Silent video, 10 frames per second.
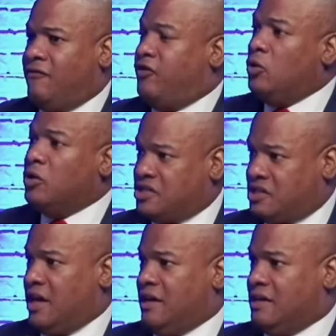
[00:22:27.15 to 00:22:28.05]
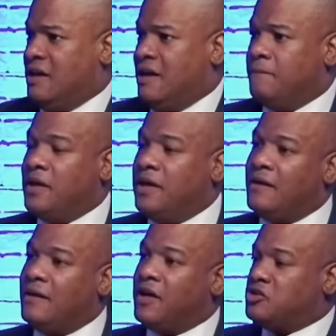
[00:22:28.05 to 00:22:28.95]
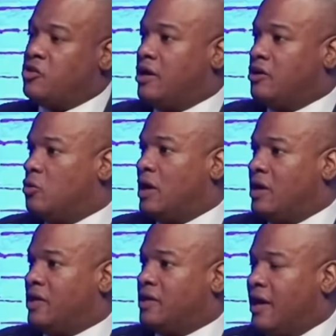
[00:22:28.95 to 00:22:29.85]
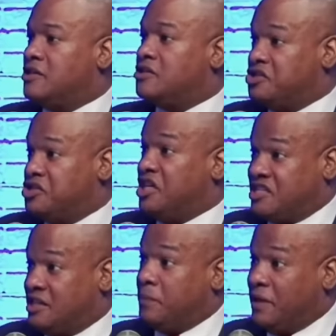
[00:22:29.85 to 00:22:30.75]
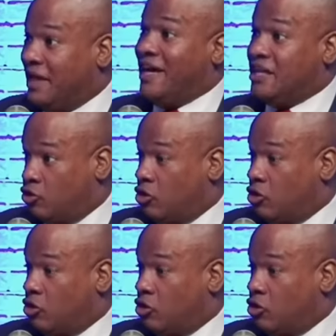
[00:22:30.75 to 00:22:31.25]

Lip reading: foolish things, but yet they're trying to do whatever it takes to just simply get